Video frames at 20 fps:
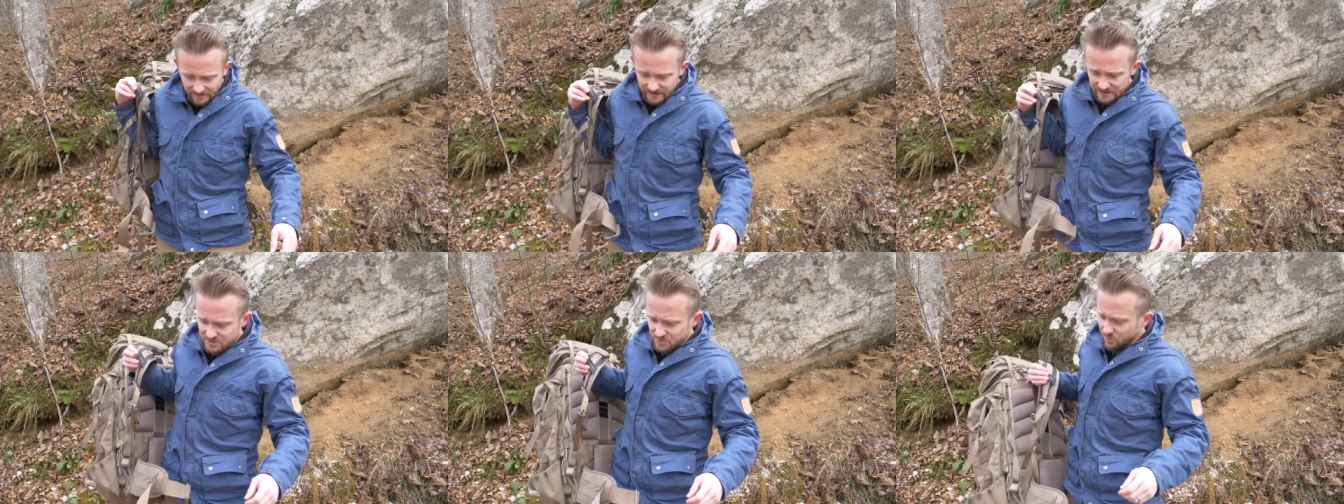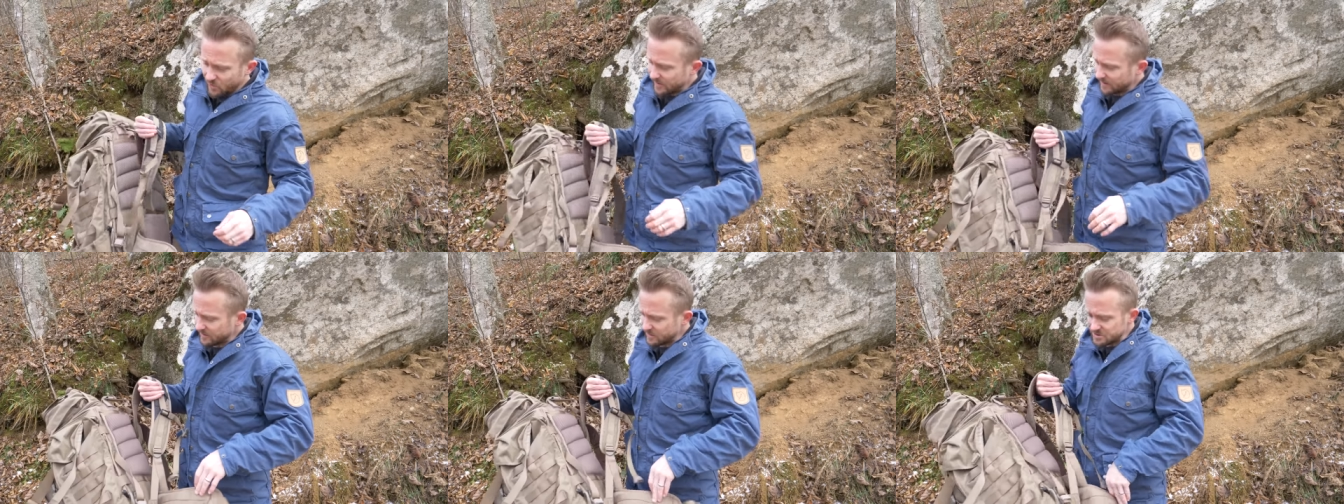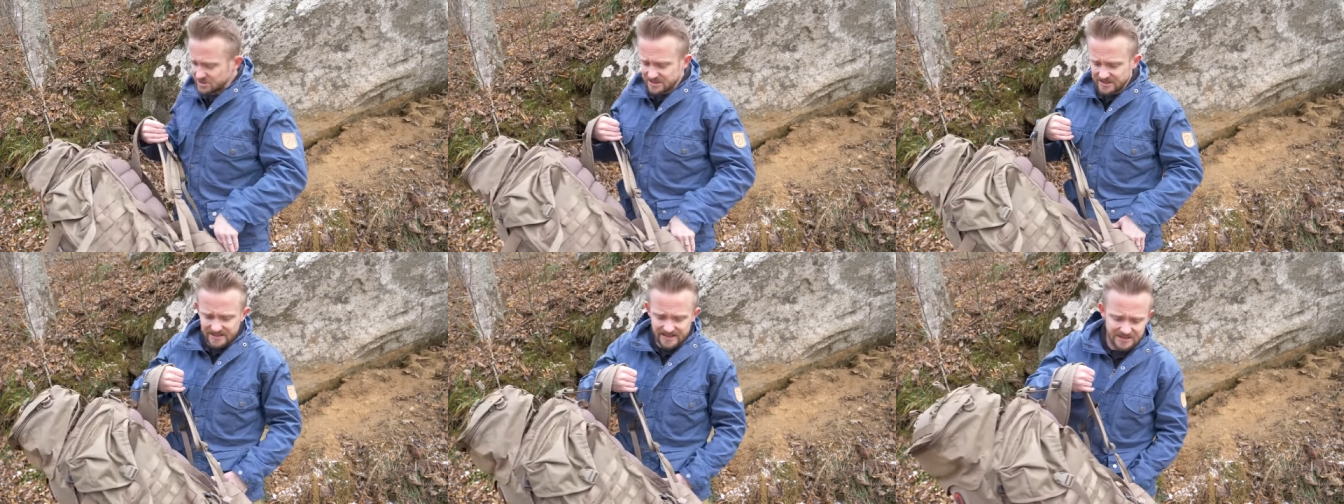It's one of
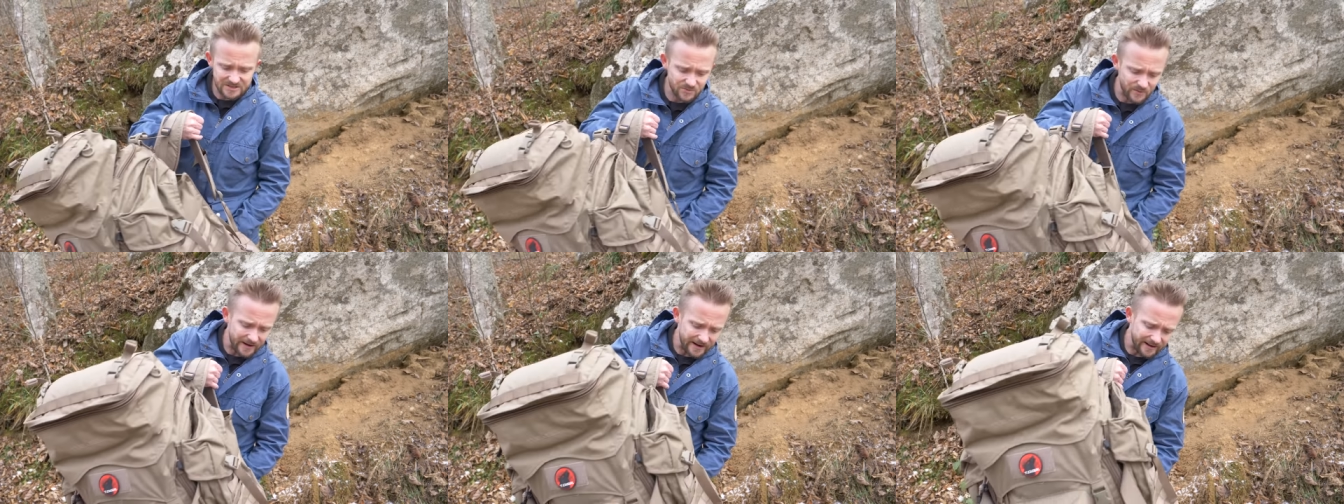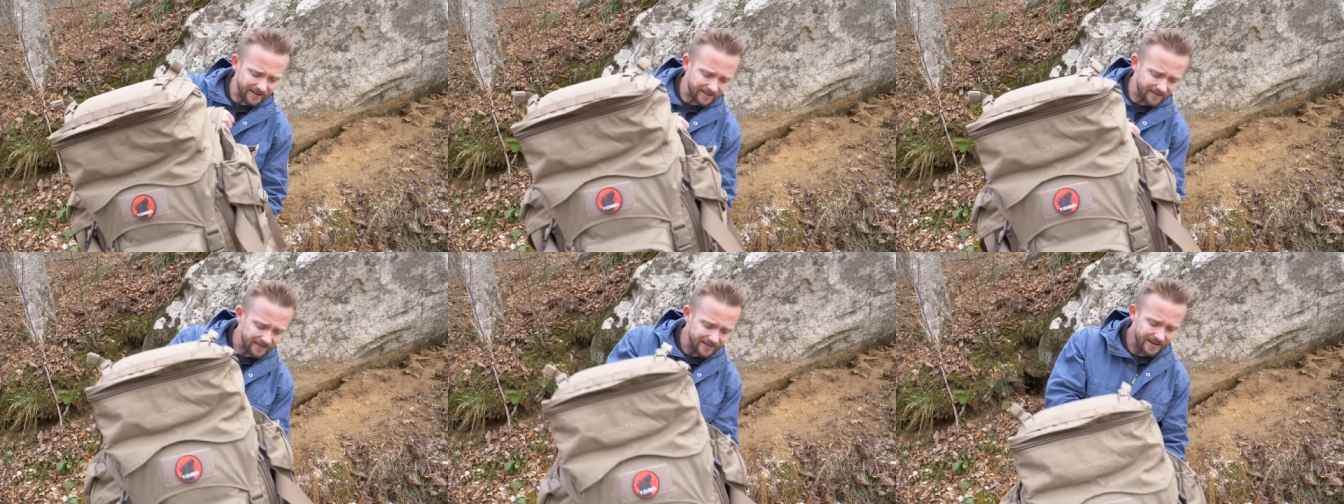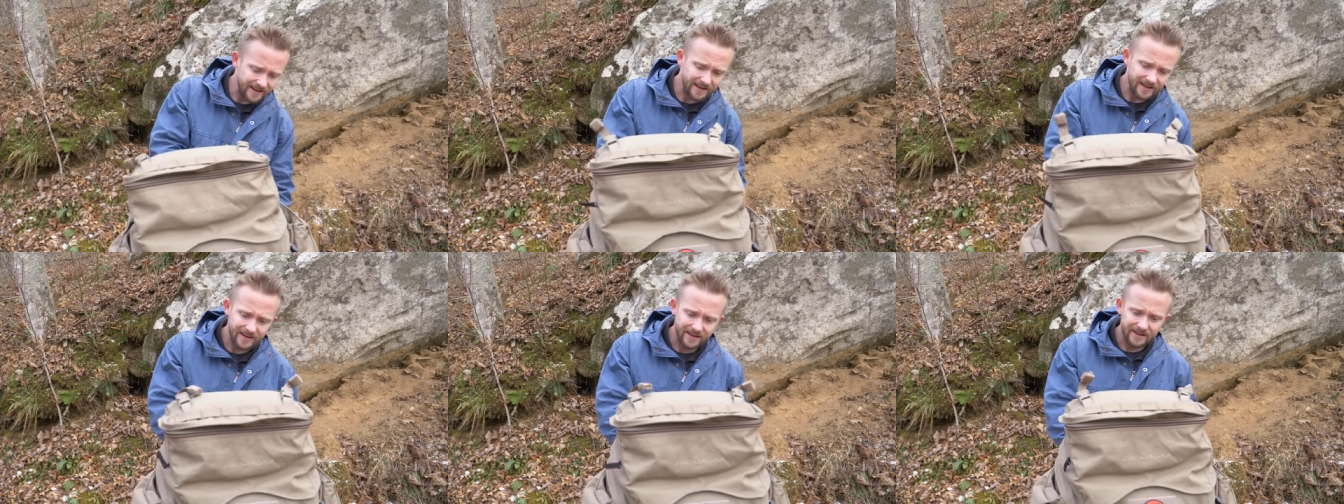those things where
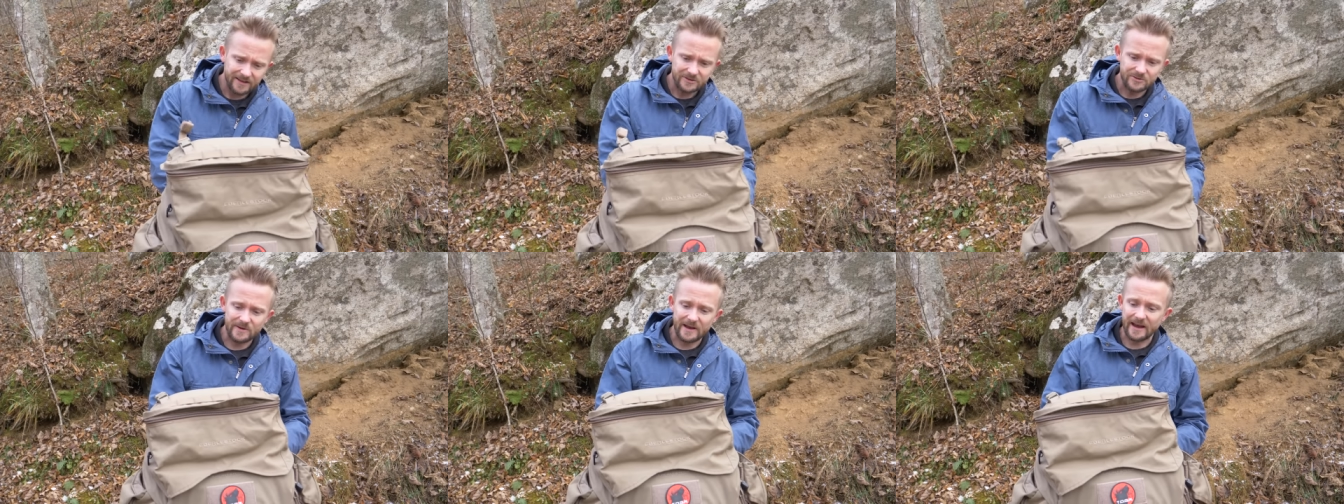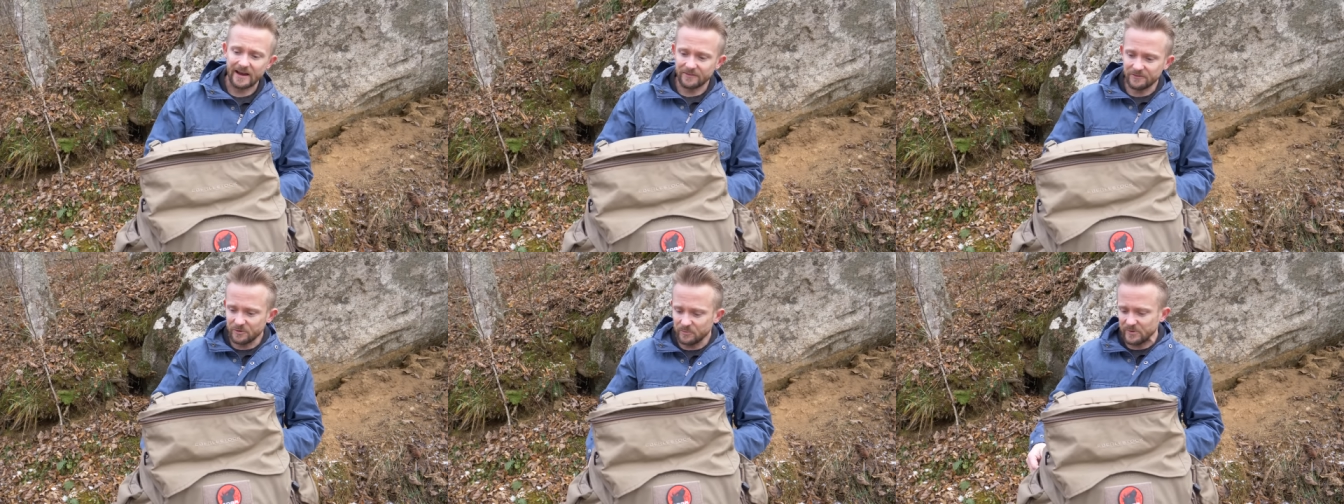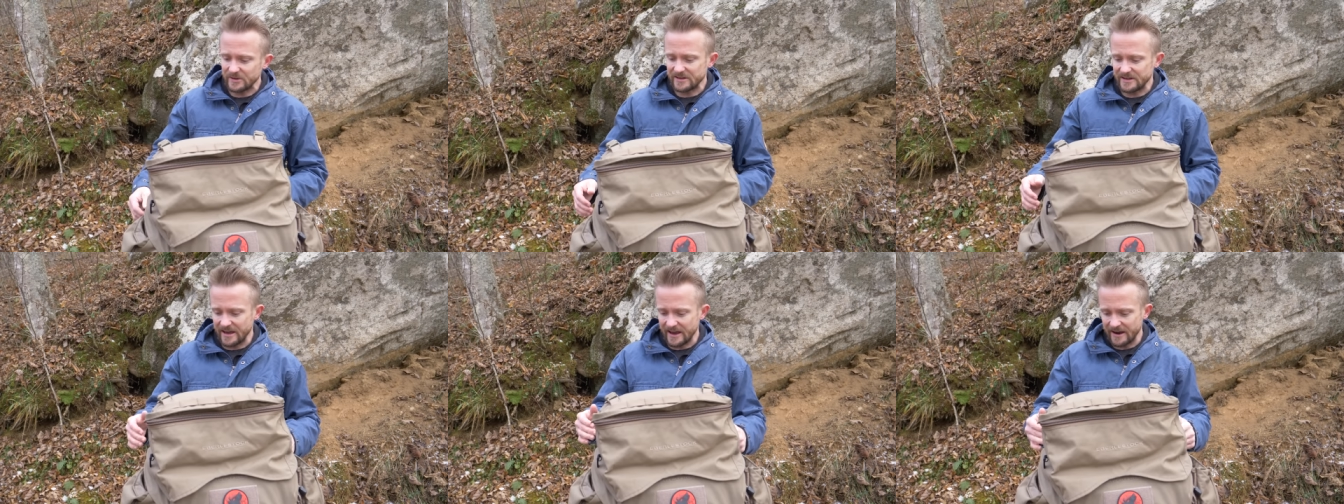you have to
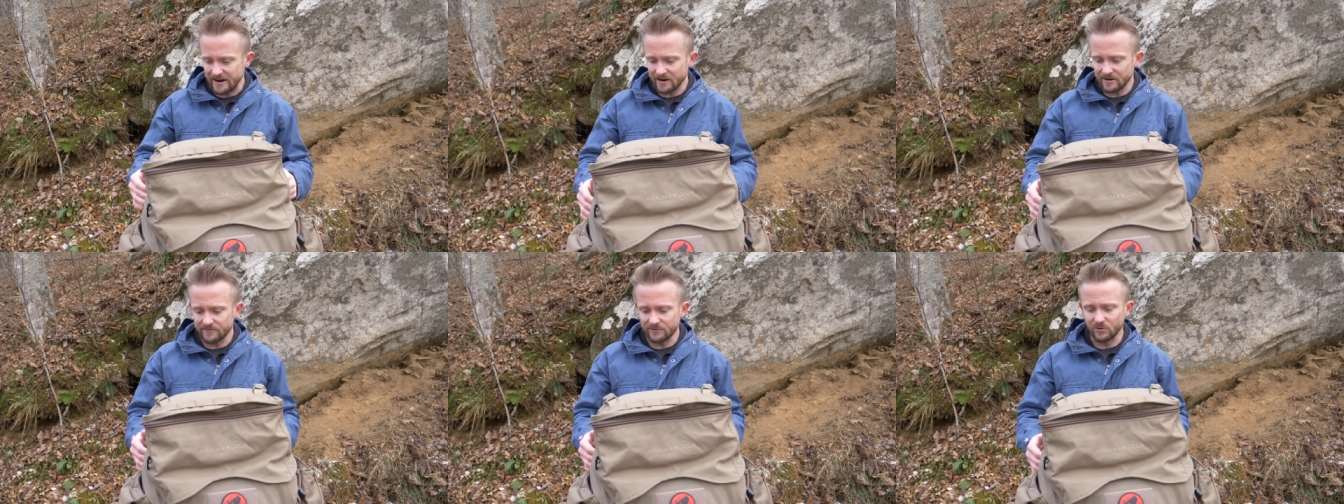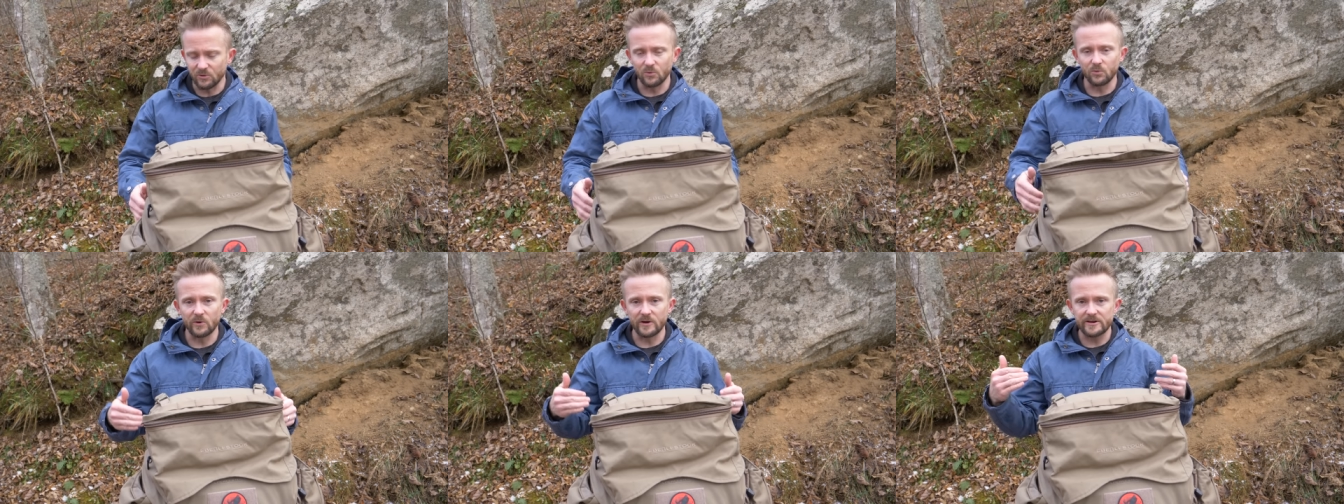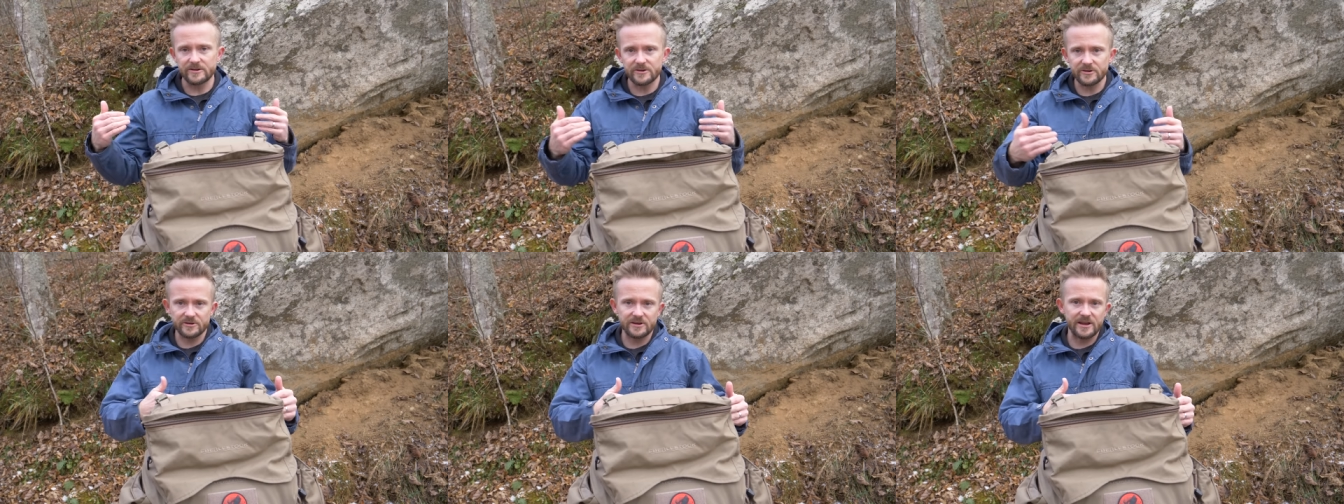be careful
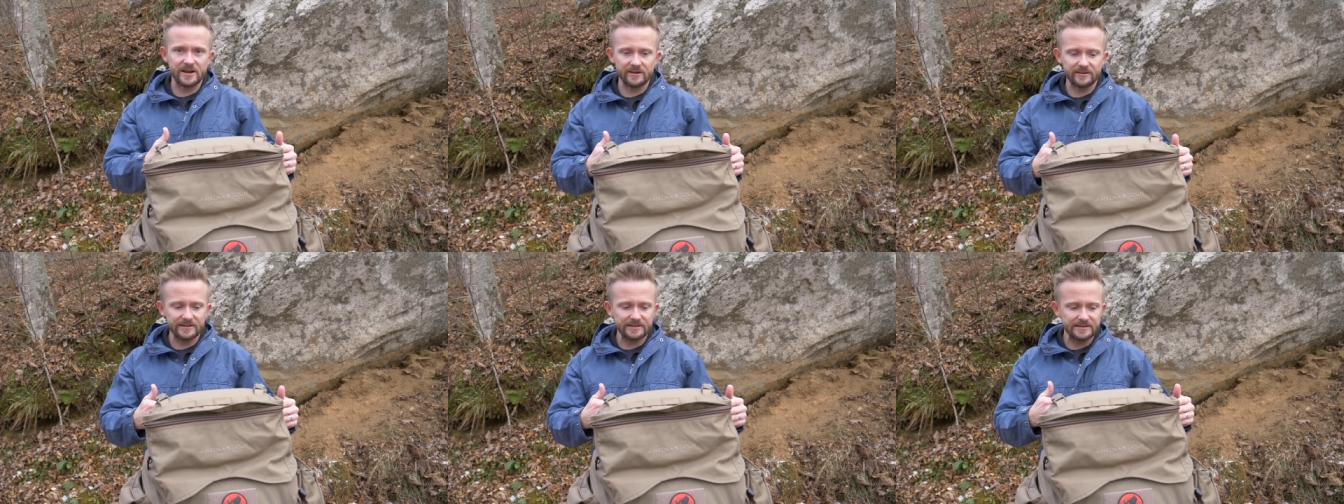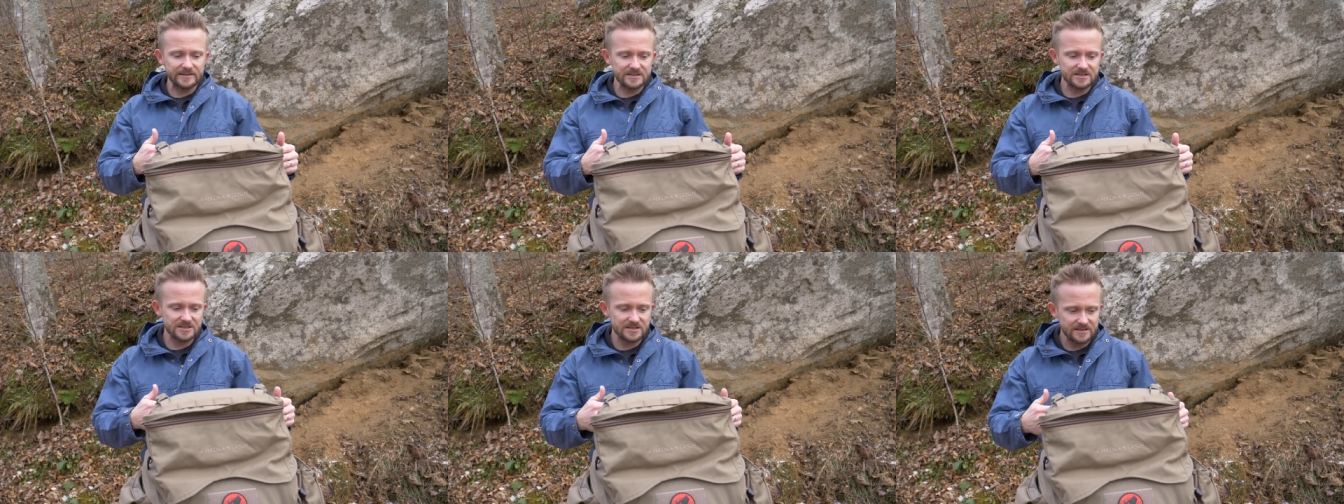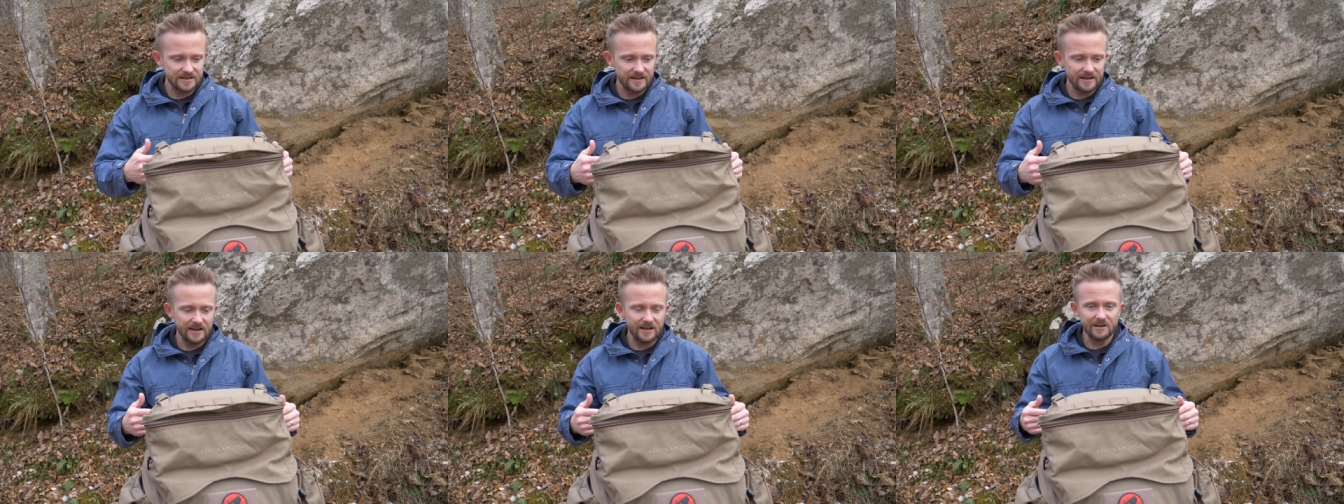where you're carrying this